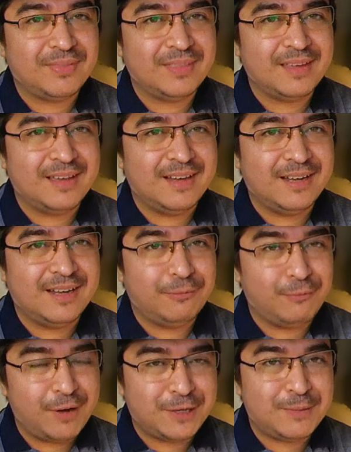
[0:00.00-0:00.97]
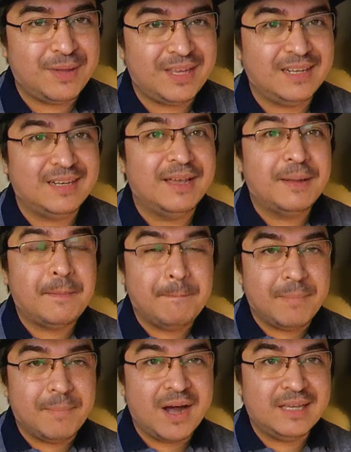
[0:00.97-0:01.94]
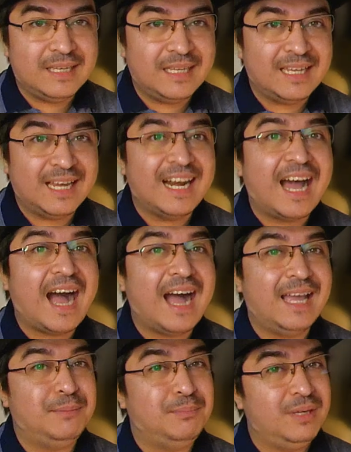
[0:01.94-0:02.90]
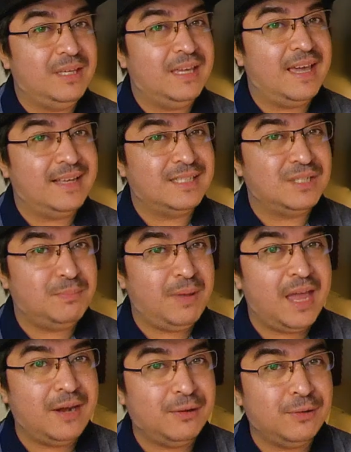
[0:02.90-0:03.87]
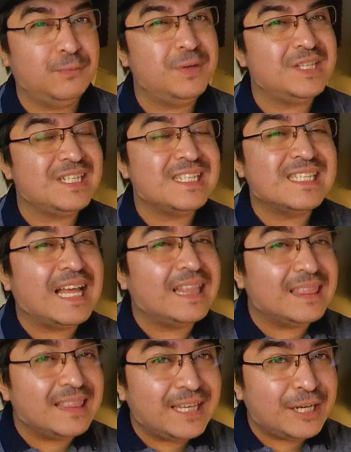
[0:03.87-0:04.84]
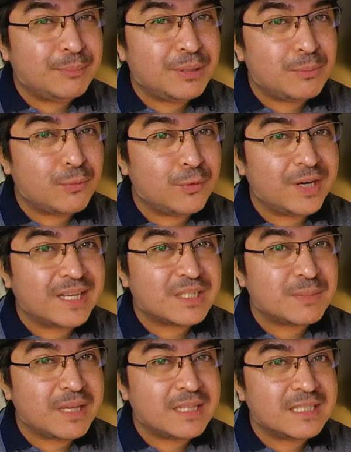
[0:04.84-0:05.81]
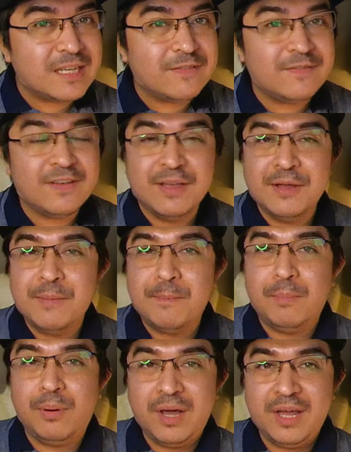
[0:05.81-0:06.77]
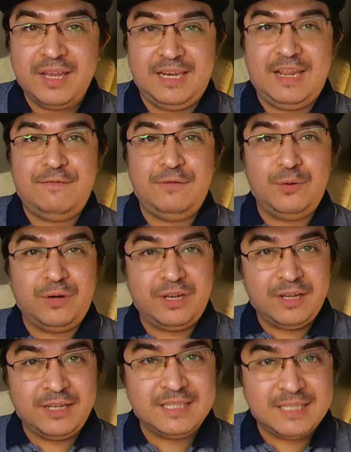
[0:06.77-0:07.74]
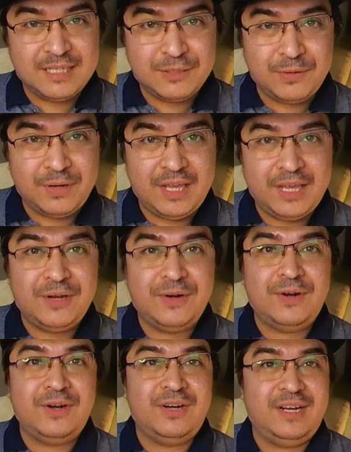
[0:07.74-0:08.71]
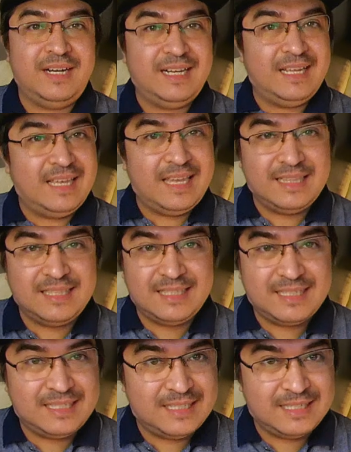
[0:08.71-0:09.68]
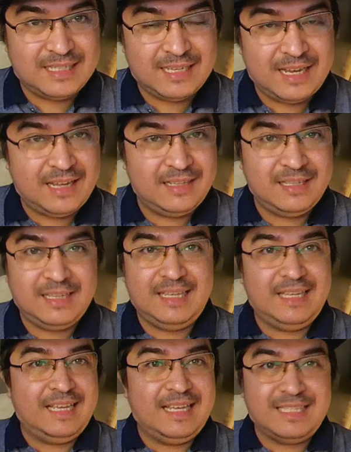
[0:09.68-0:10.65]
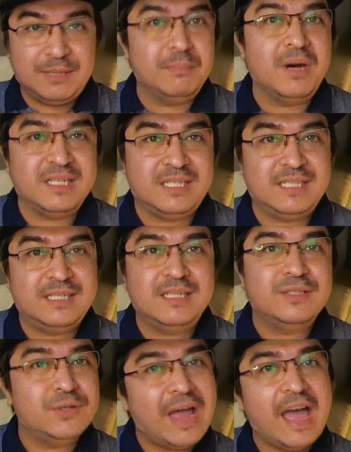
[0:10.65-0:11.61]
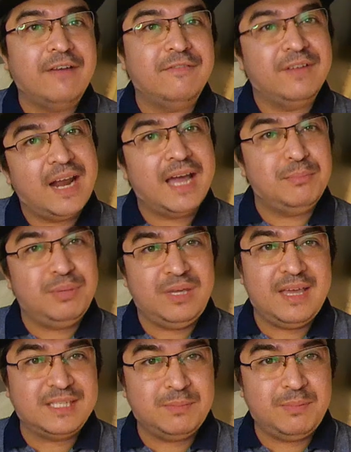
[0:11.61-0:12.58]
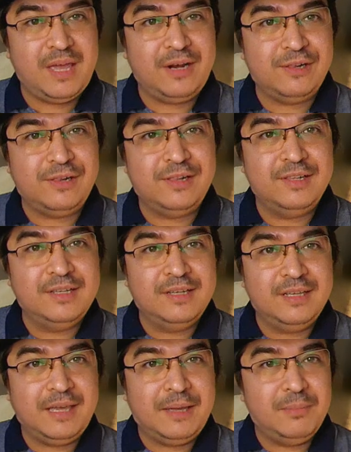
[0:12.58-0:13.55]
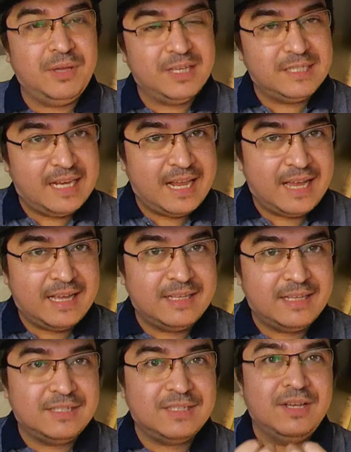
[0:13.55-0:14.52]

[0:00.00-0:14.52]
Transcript: recommend buying an IPS panel, which is a little bit more expensive, but if you're a content creator, it's it's a must to have an IPS panel, okay, because it has